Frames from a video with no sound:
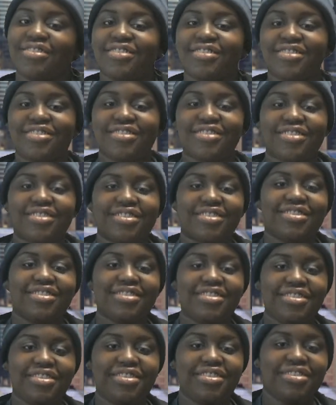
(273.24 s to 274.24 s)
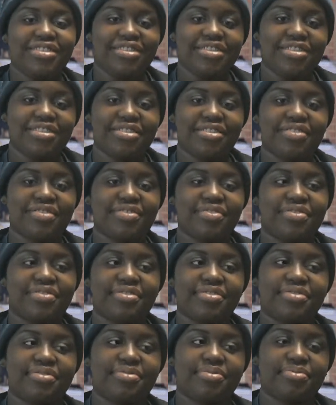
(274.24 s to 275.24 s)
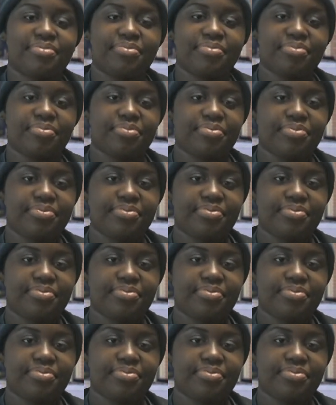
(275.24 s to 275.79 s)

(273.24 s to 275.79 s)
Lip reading: (no one is talking)